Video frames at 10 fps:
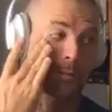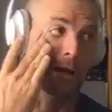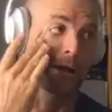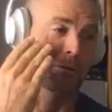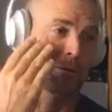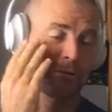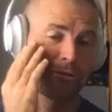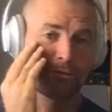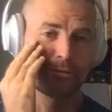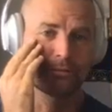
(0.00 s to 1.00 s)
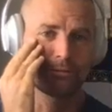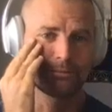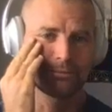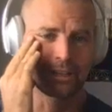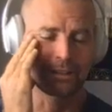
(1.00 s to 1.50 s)
part was
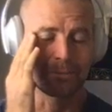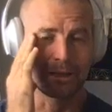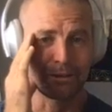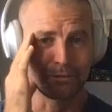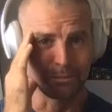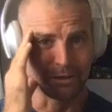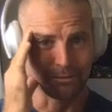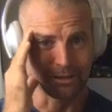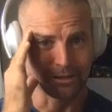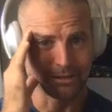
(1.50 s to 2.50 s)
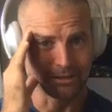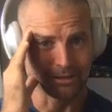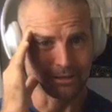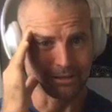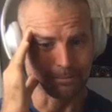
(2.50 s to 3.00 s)
fucking powerful, my friend. And
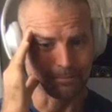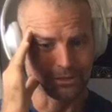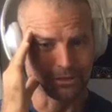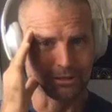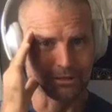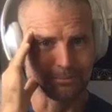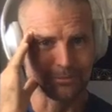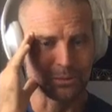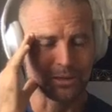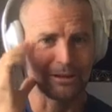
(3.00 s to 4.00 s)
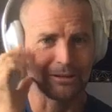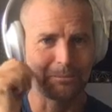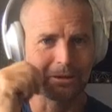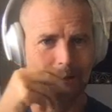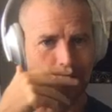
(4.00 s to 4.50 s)
sorry to swear
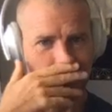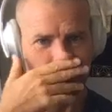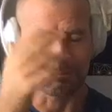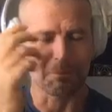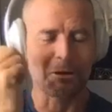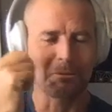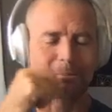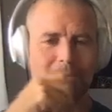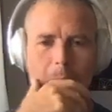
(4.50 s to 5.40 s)
in the moment,